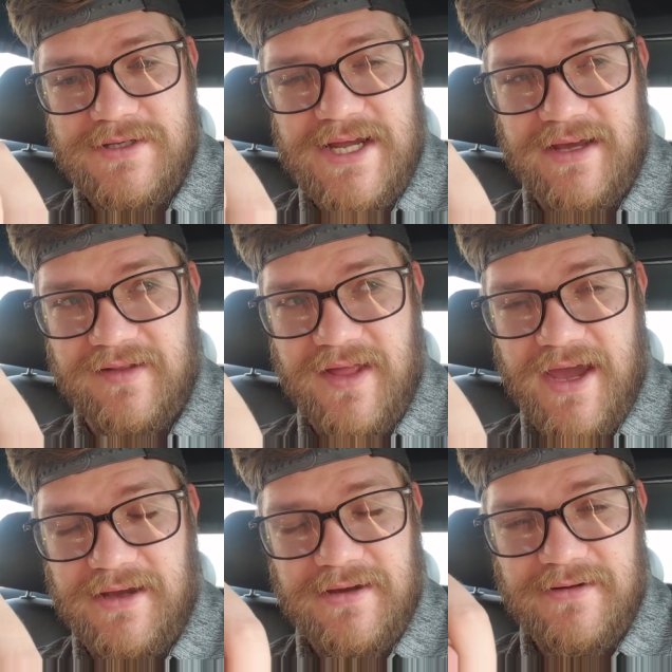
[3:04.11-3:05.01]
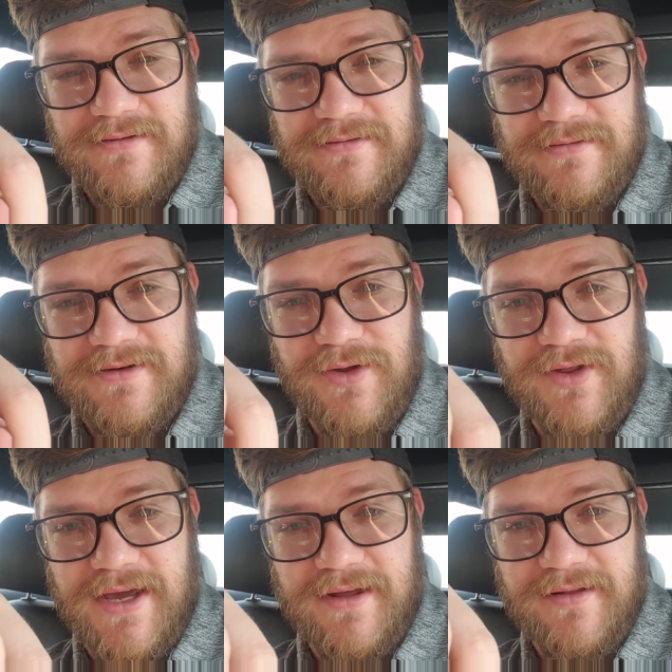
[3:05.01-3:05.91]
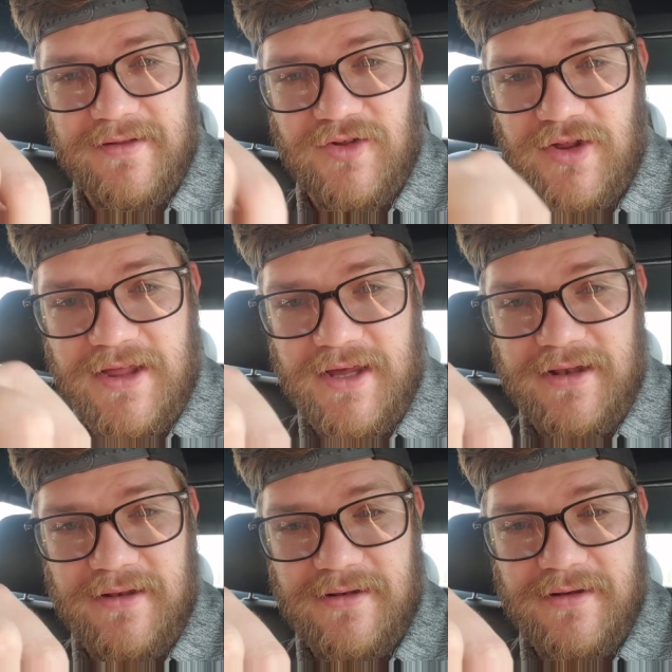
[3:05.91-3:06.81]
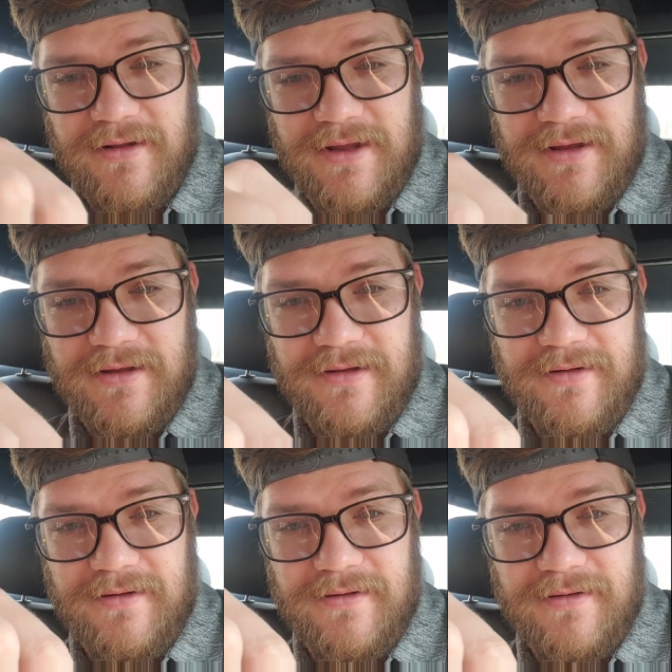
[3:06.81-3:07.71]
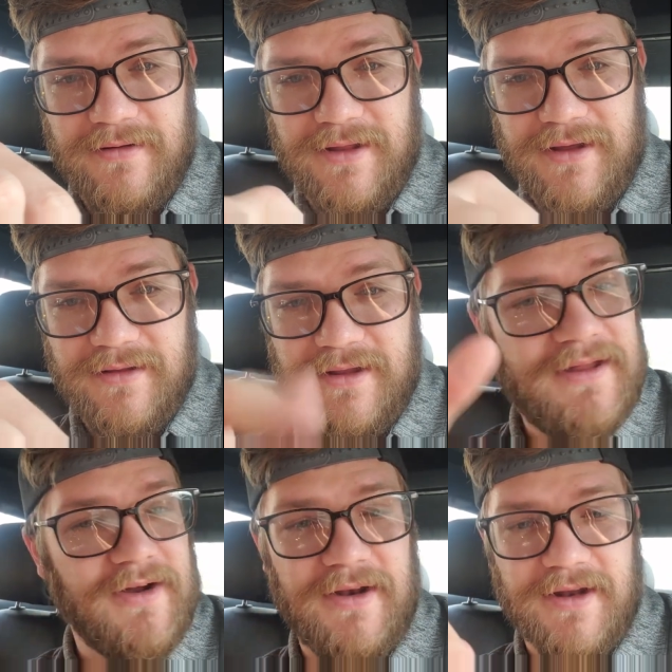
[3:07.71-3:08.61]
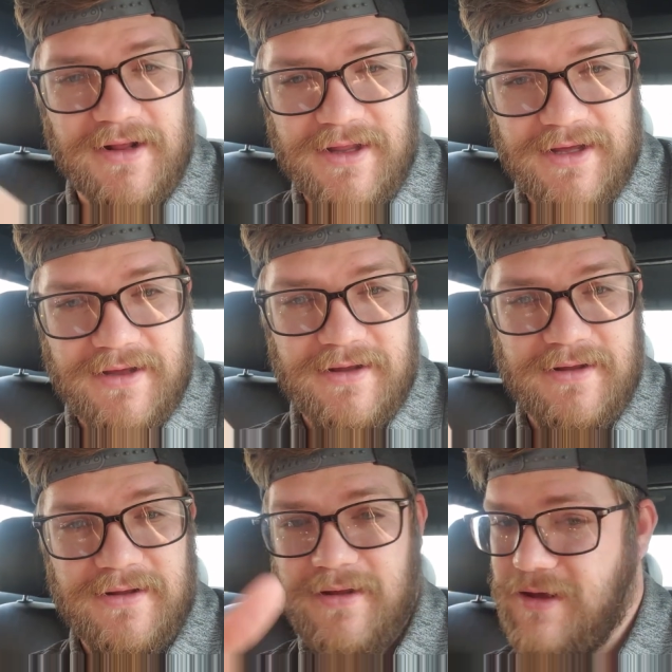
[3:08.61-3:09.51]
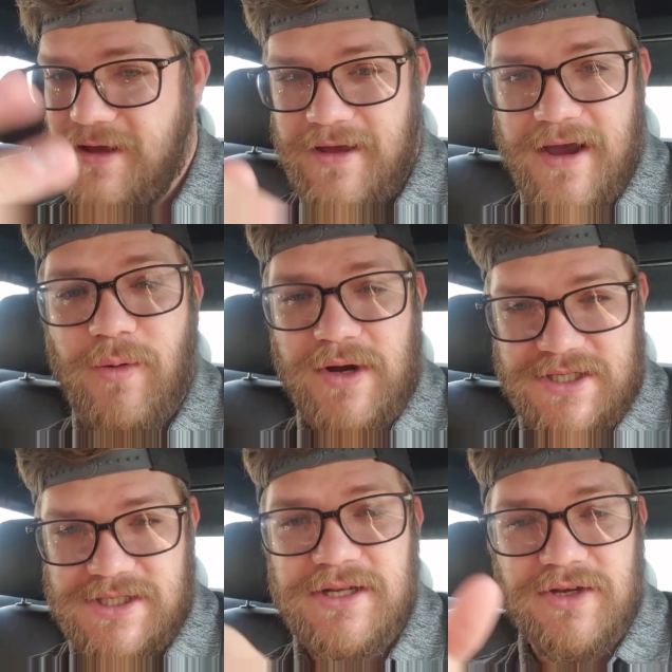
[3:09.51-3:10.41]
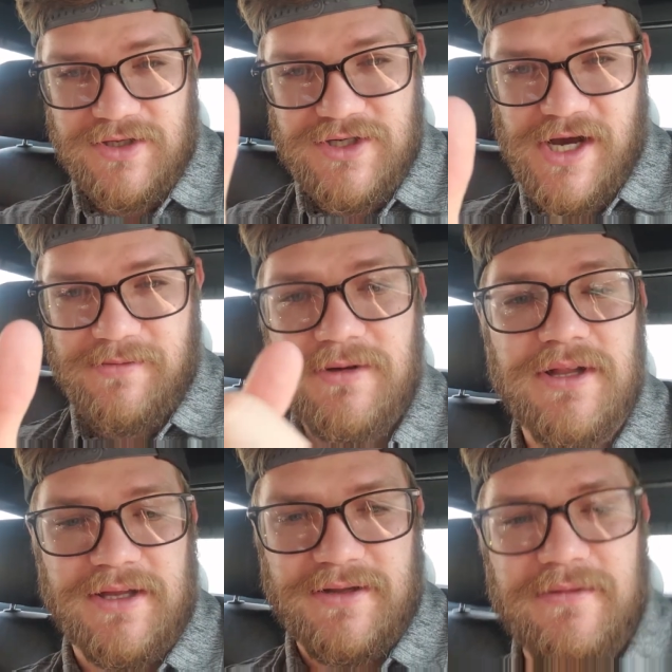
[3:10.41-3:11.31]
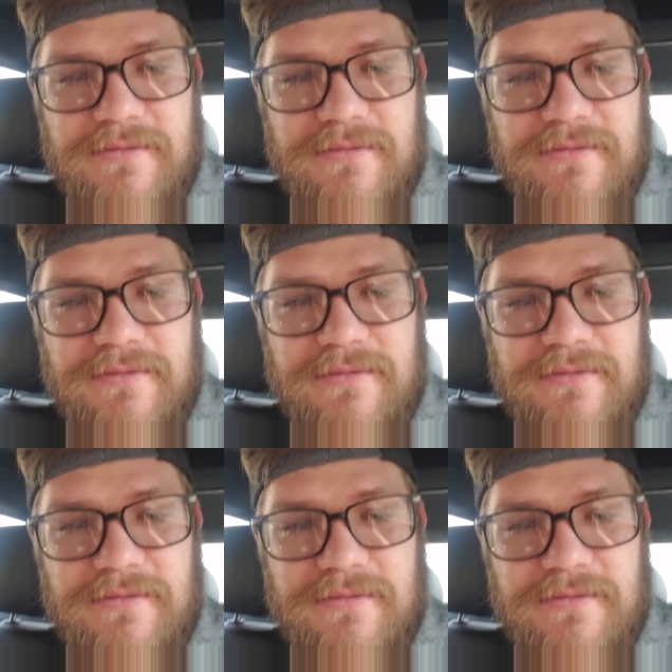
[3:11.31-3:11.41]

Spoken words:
Takes like 2 seconds. Just click it. Click. See, it's already done. Click. I watched. Good job. Click.